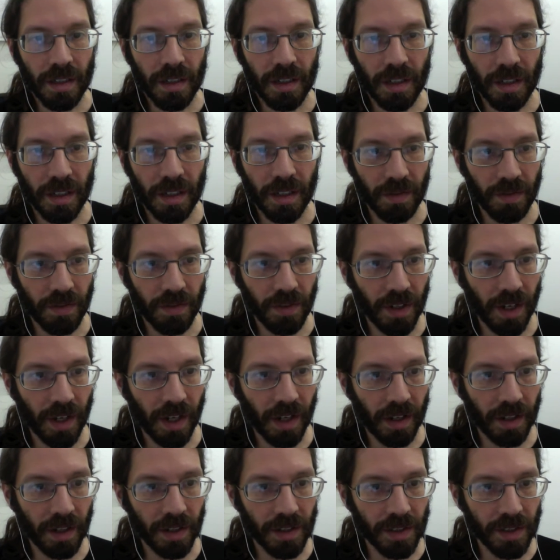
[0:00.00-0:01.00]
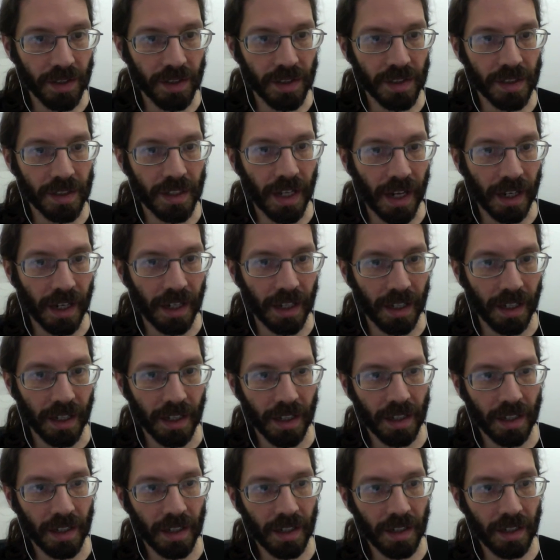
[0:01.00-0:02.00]
and for now I'll just stack it
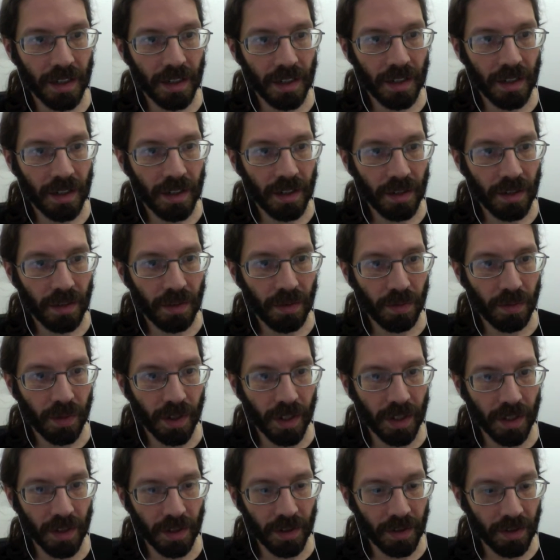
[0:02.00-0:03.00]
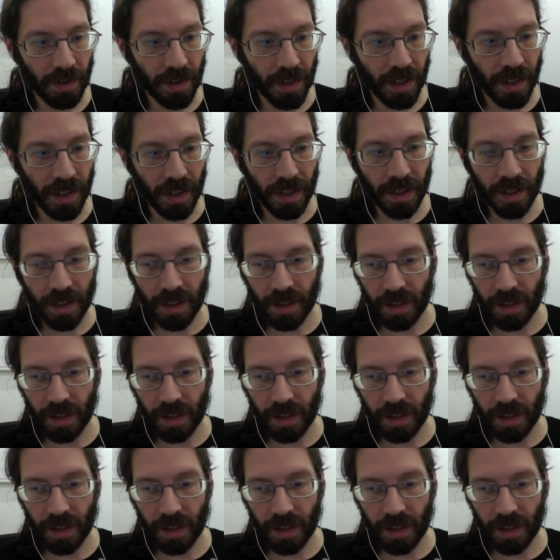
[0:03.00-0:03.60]
right underneath.